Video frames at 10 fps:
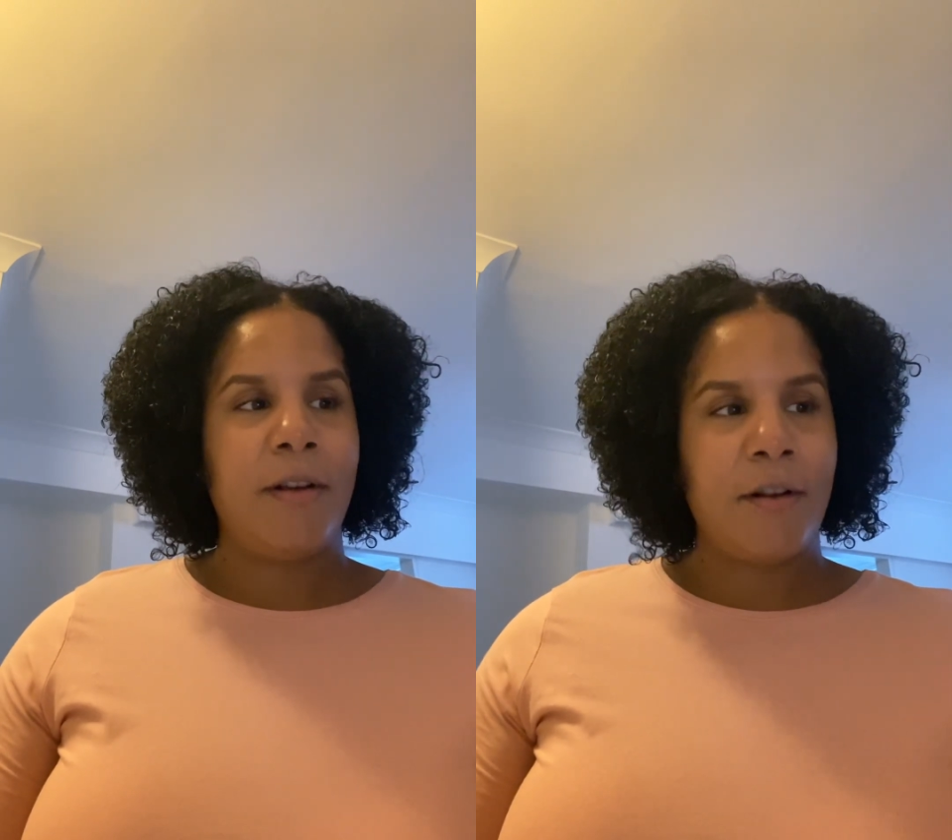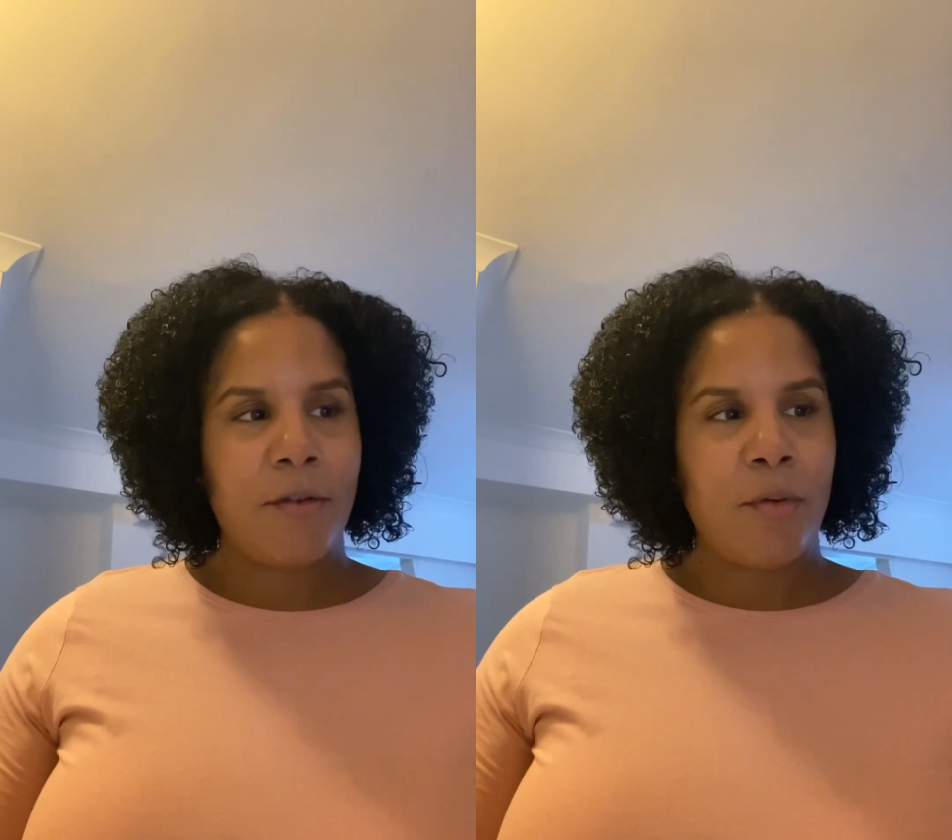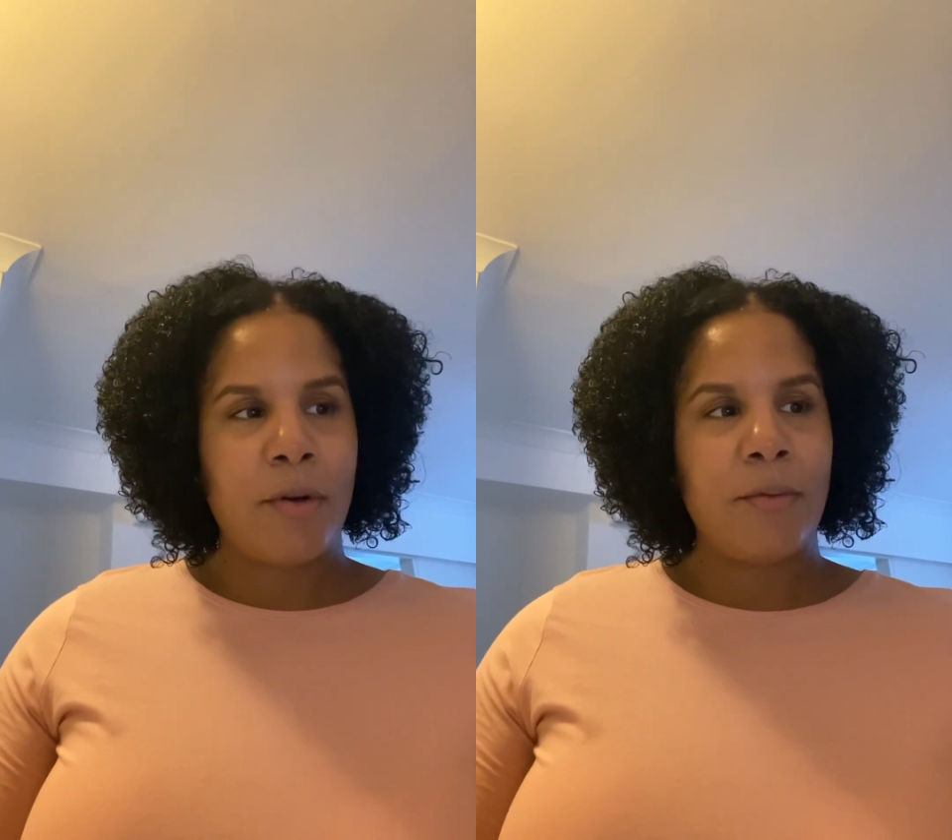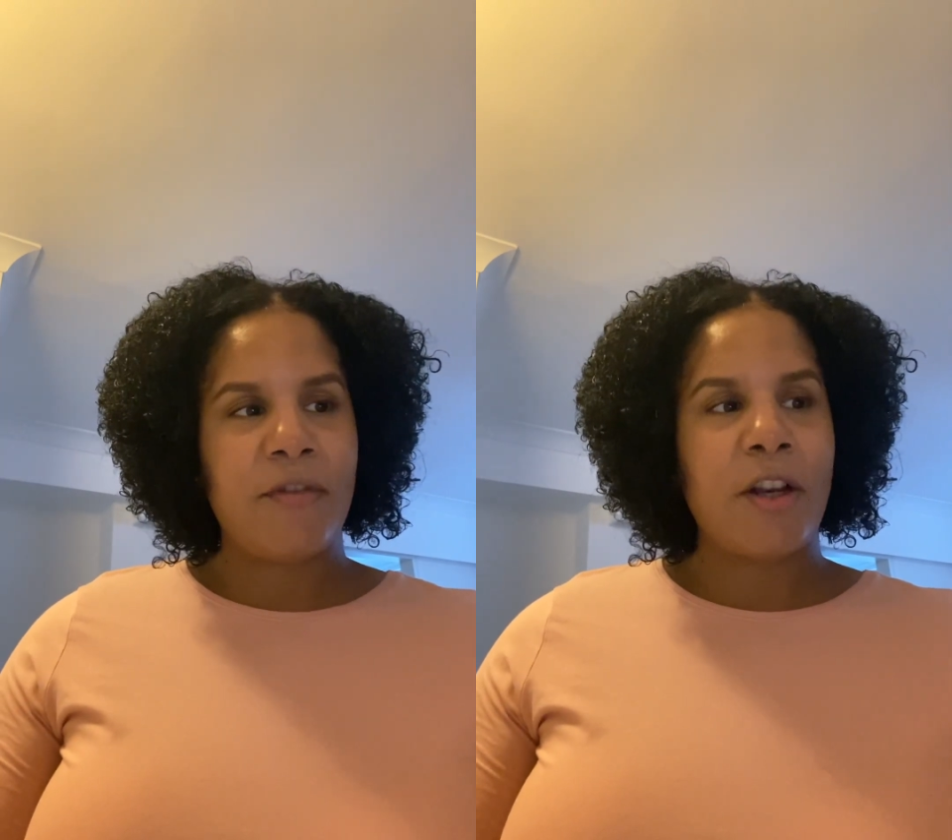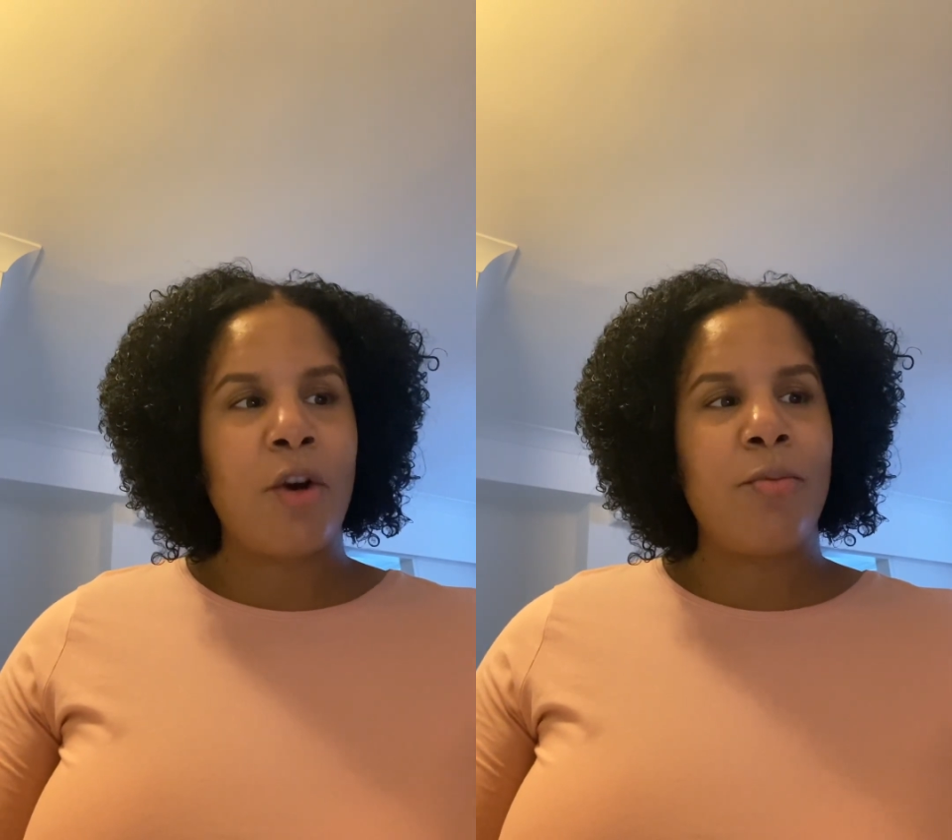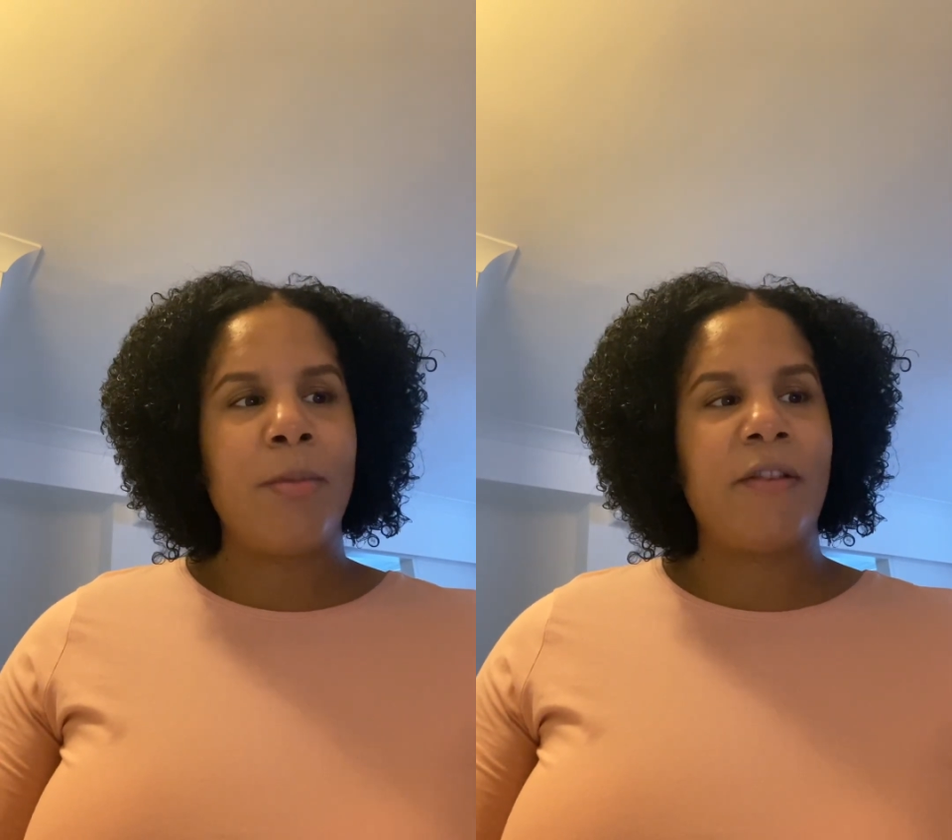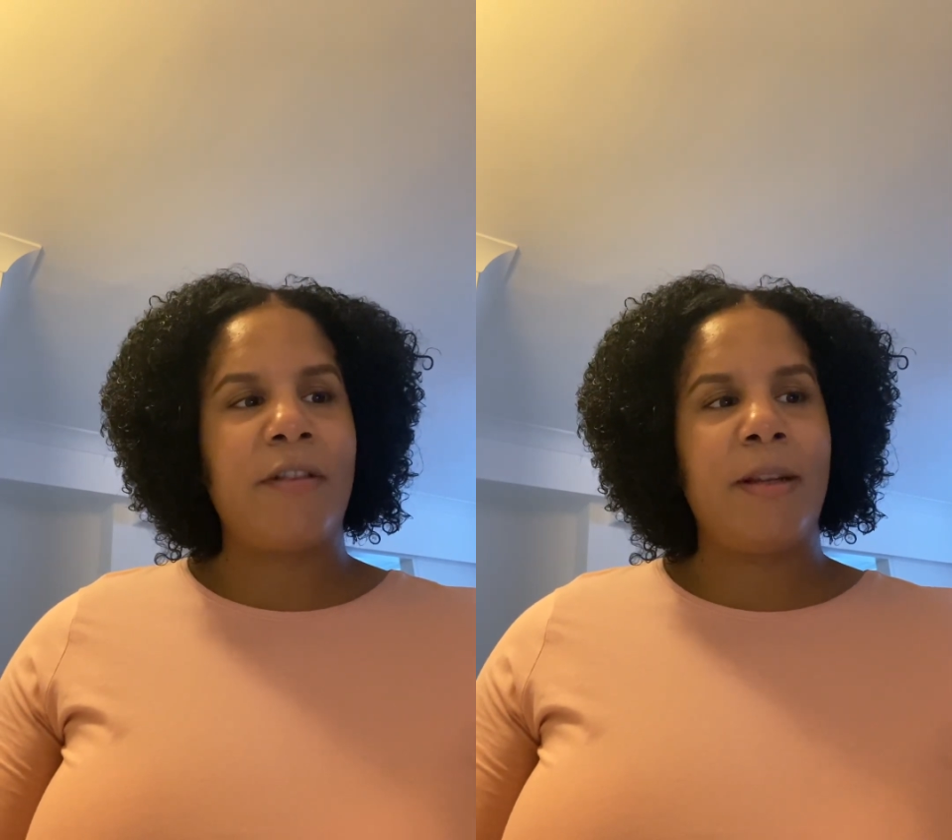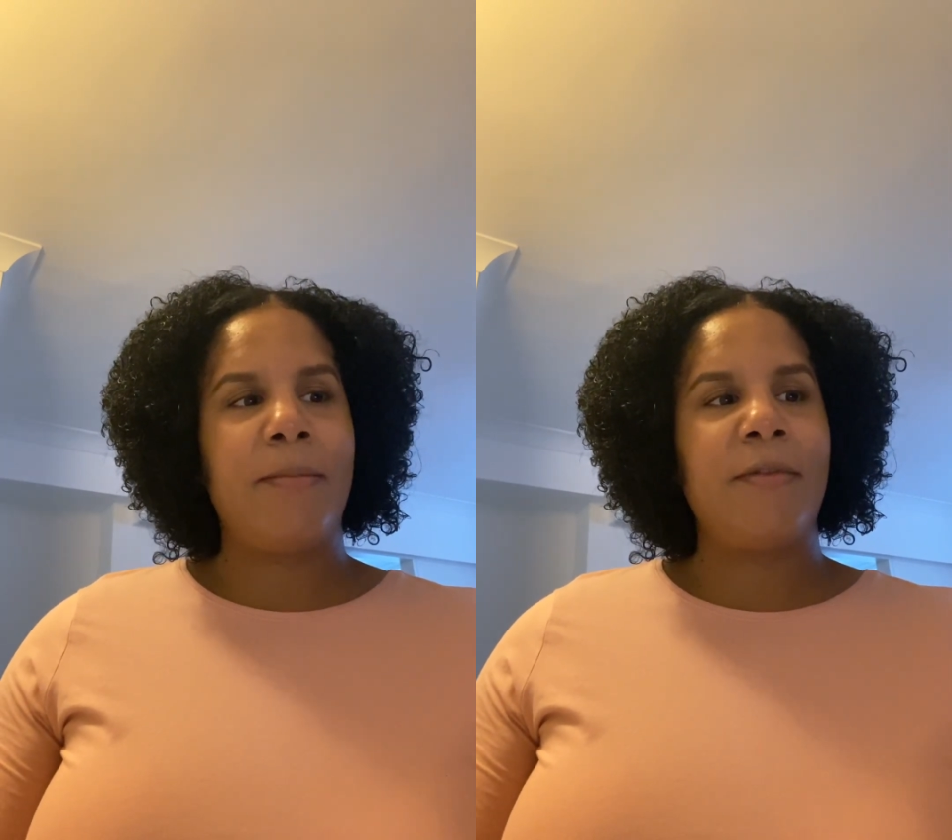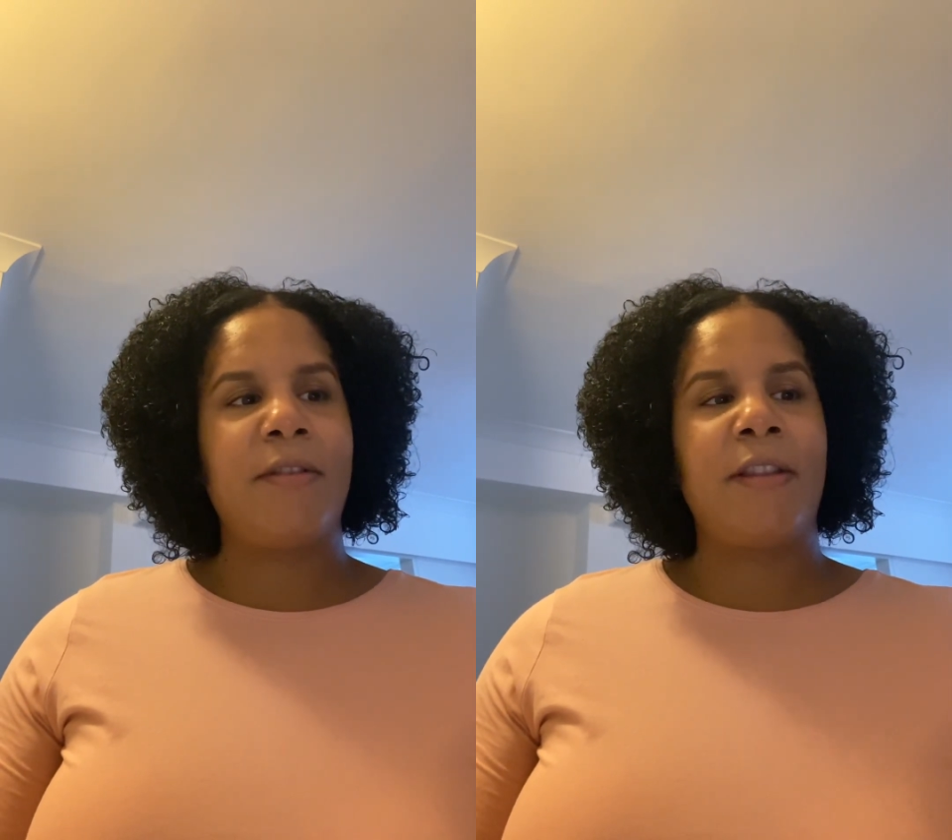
quotes, O Muslims,